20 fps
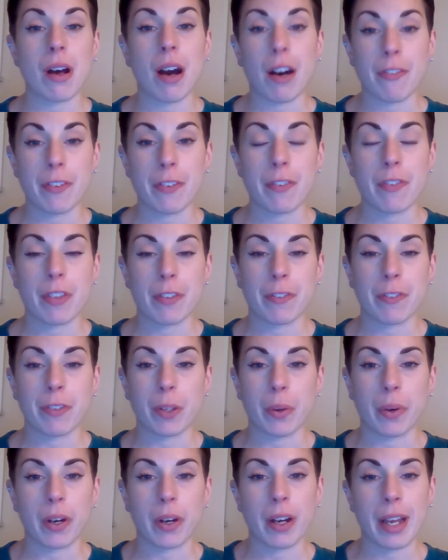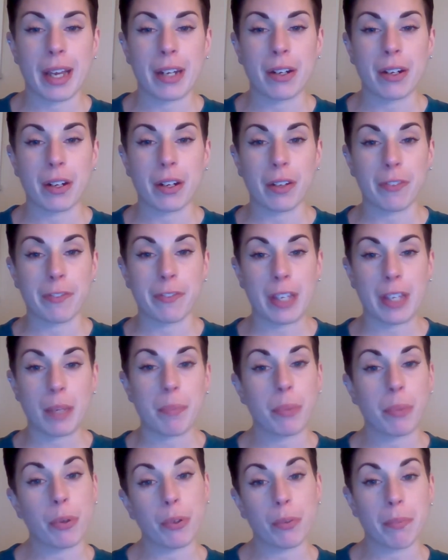off of the floor and her
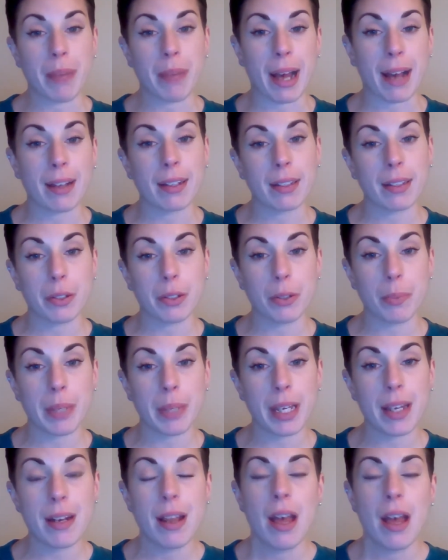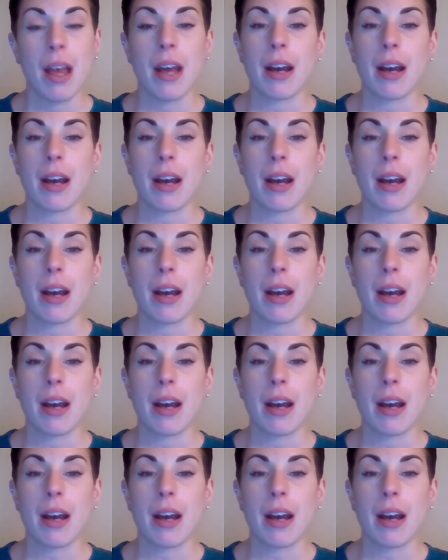feet pulled back a little bit,